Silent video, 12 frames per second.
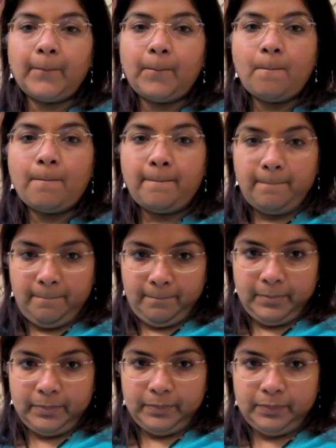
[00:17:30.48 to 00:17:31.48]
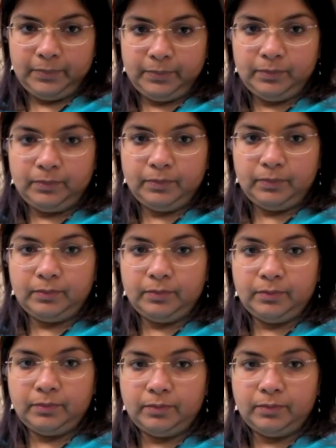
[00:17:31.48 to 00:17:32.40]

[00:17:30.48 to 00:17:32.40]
But when it comes to the marketing piece, right?